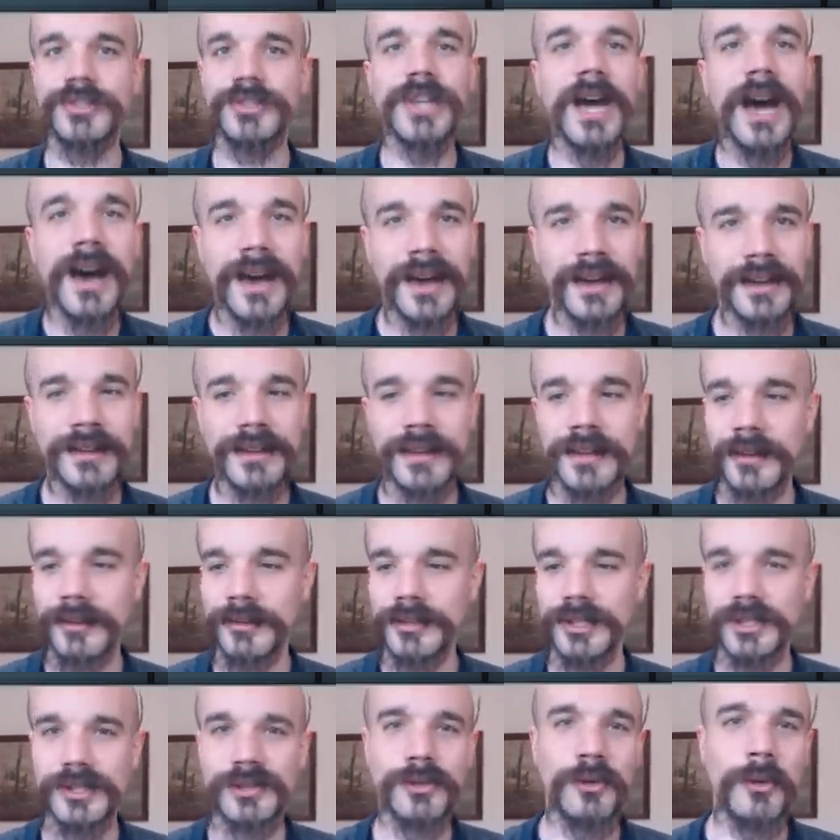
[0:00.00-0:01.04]
die.
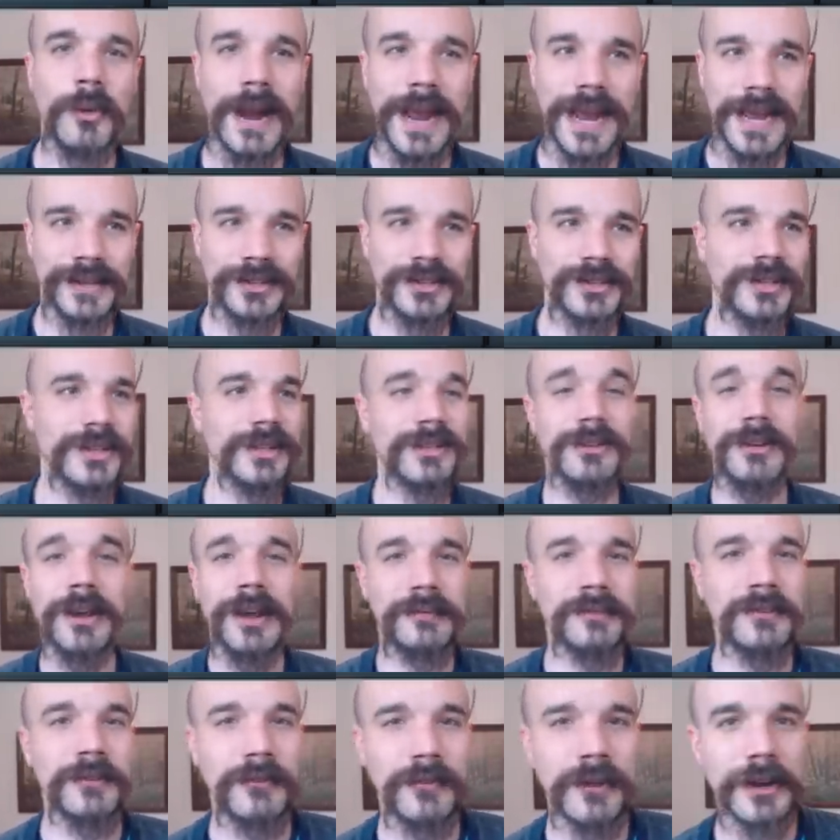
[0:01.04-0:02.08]
It'll just crash. You'll
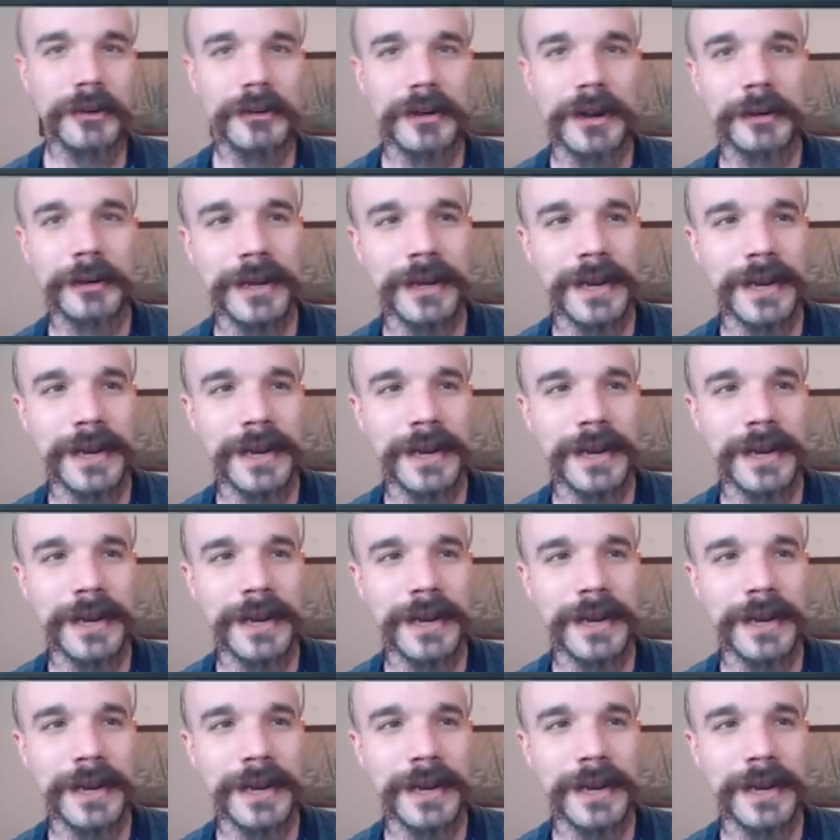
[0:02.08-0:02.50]
have to figure out